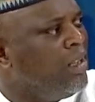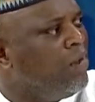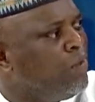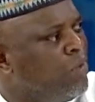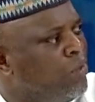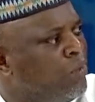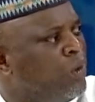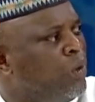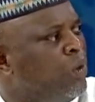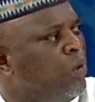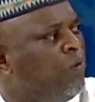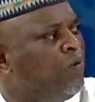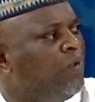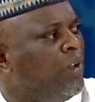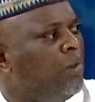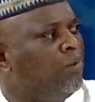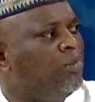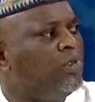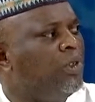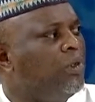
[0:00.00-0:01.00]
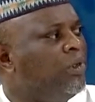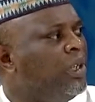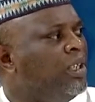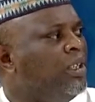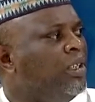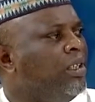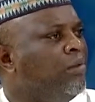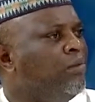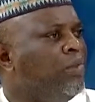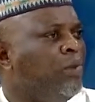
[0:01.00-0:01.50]
People own farms
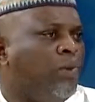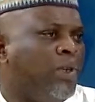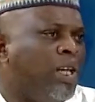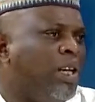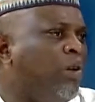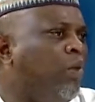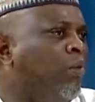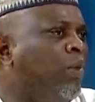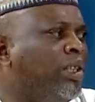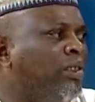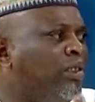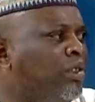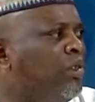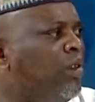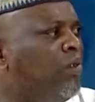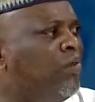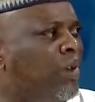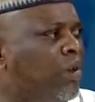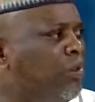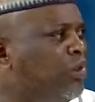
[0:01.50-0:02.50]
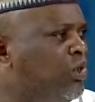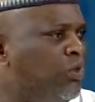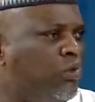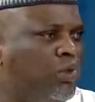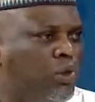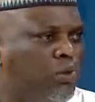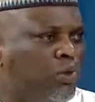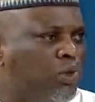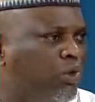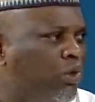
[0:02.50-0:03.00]
already. People like Obasanjo farms should
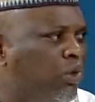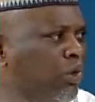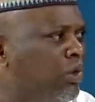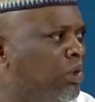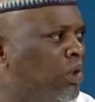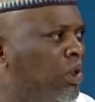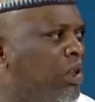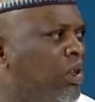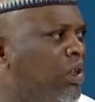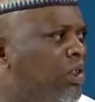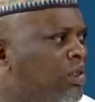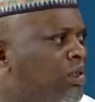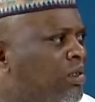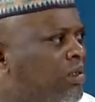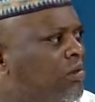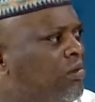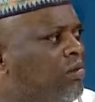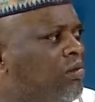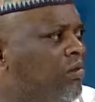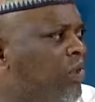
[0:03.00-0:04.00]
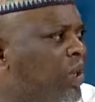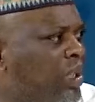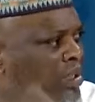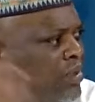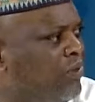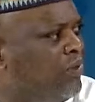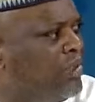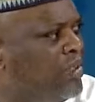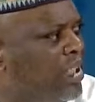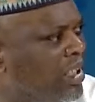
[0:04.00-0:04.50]
be able to own
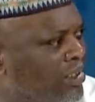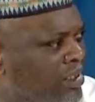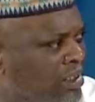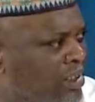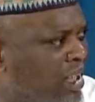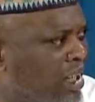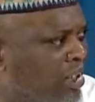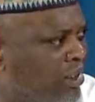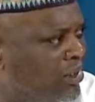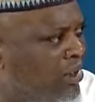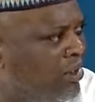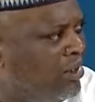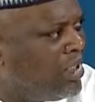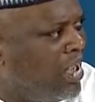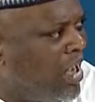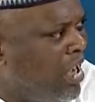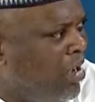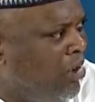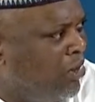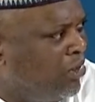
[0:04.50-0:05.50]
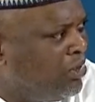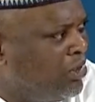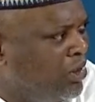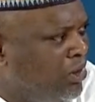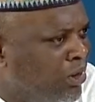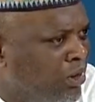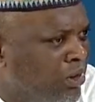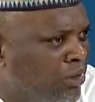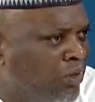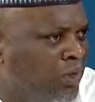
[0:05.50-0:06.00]
30,000 cows, you
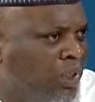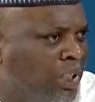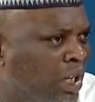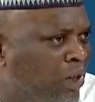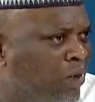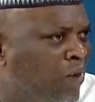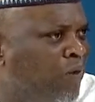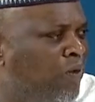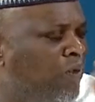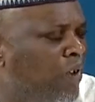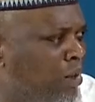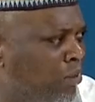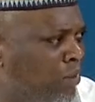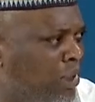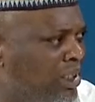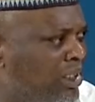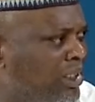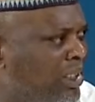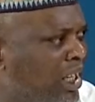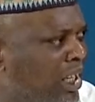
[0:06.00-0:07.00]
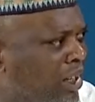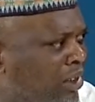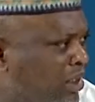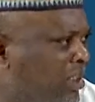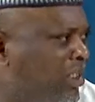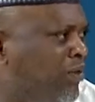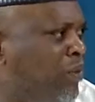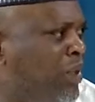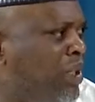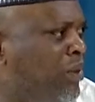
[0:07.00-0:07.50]
know. Yako farm is there. All
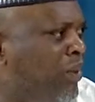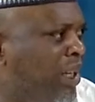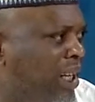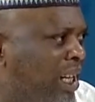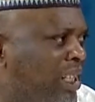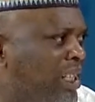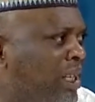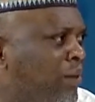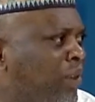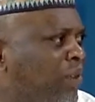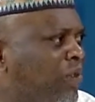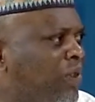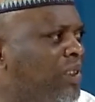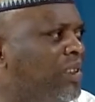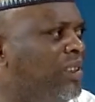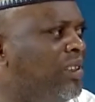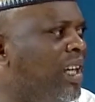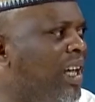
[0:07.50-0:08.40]
these big men, let them even start.